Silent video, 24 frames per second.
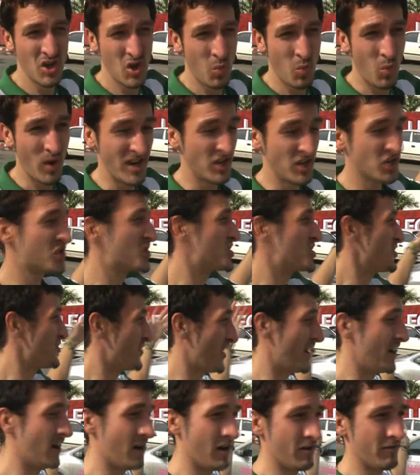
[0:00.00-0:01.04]
which
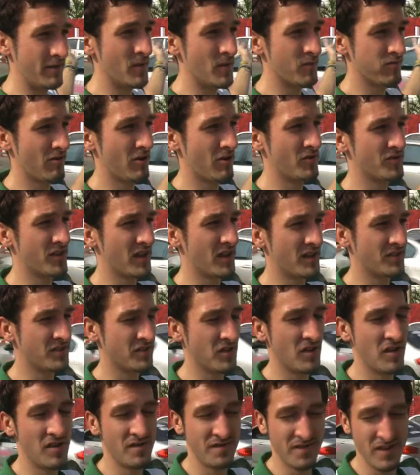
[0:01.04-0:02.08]
they are in the process
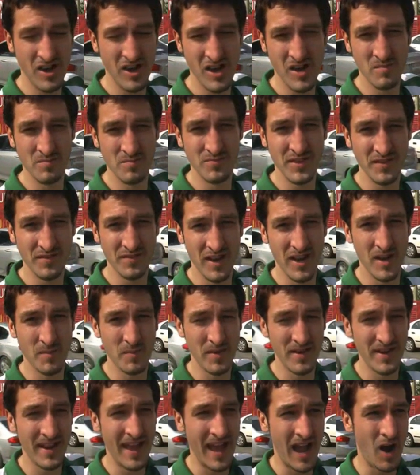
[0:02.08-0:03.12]
of
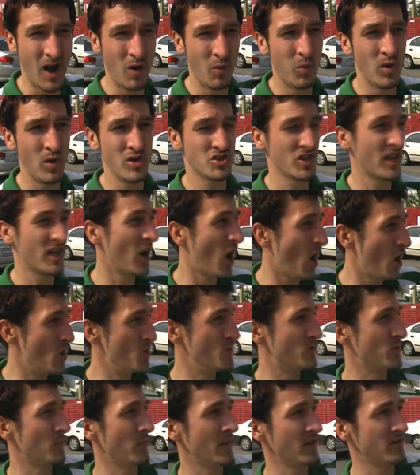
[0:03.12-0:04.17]
developing now, which they hope
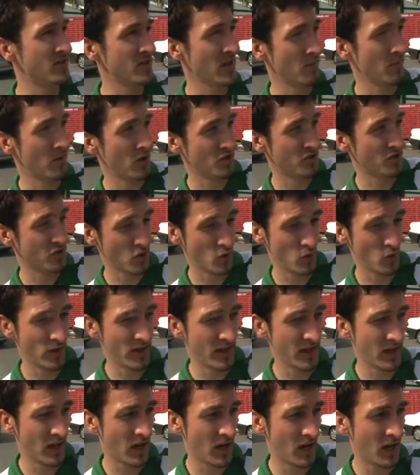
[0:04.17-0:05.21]
to be similar to
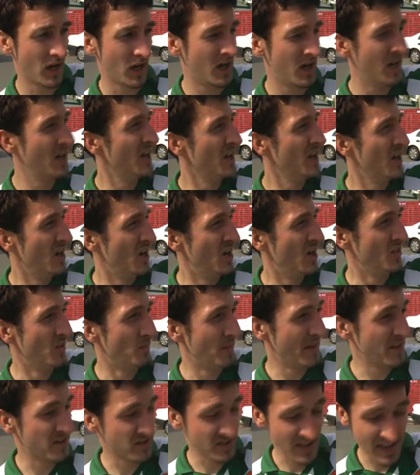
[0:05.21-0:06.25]
the
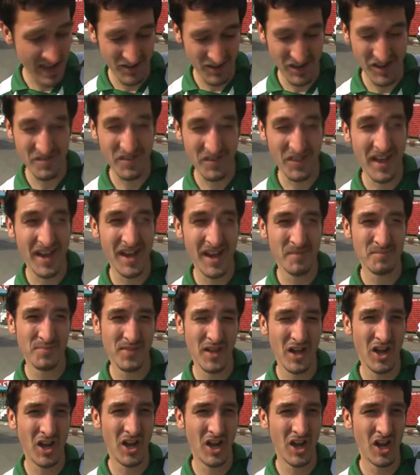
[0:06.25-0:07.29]
big stand over there,
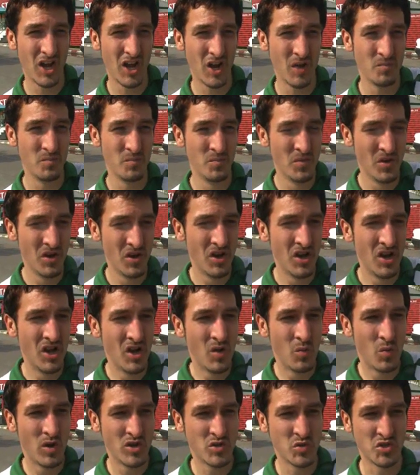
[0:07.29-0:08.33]

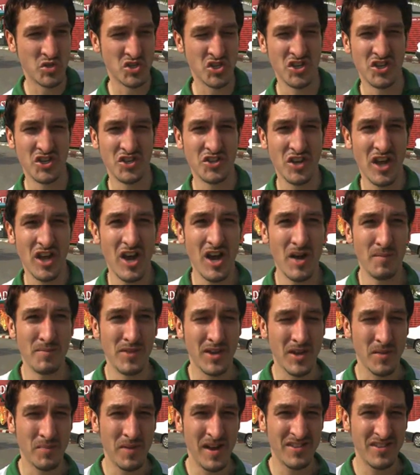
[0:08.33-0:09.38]
which should up the
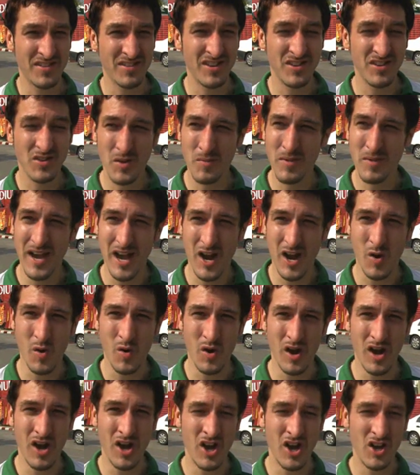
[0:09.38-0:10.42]
capacity to about
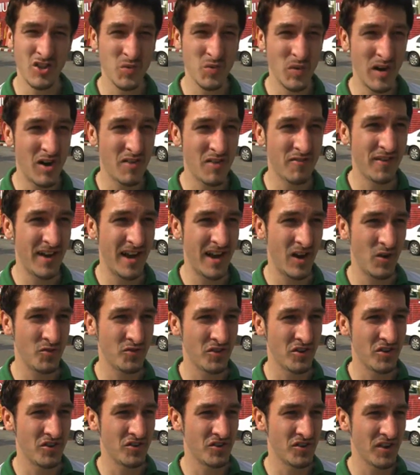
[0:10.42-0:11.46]

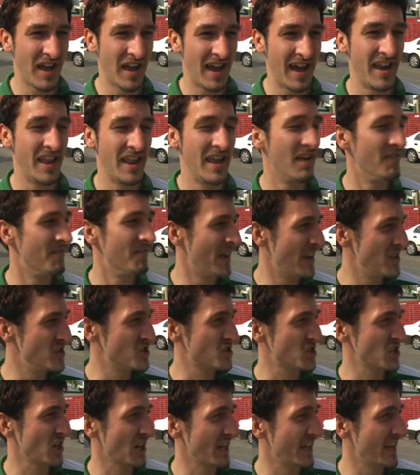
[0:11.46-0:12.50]
12,000, and
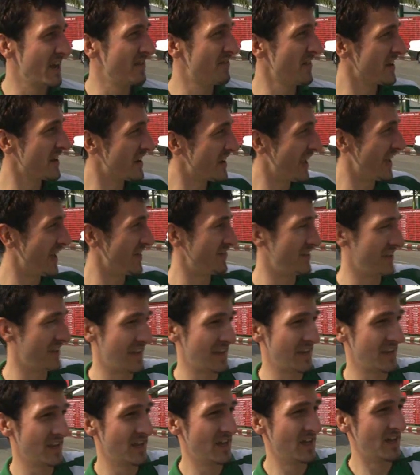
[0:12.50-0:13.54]
eventually, if they can get
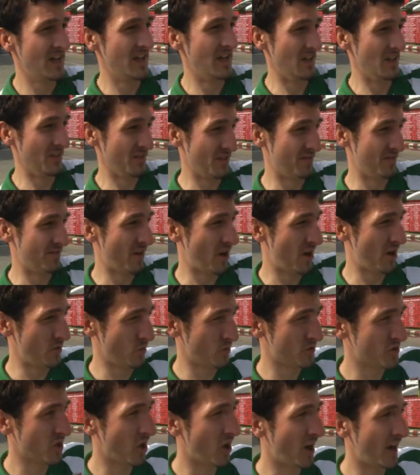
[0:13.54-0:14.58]
the final
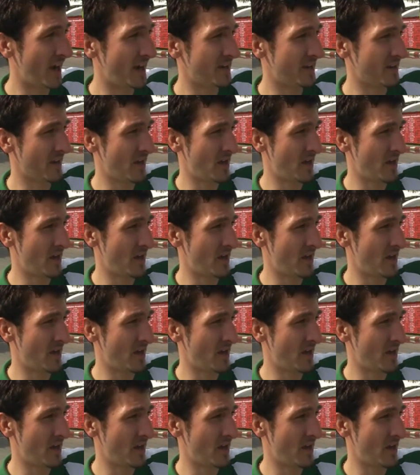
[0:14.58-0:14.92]
side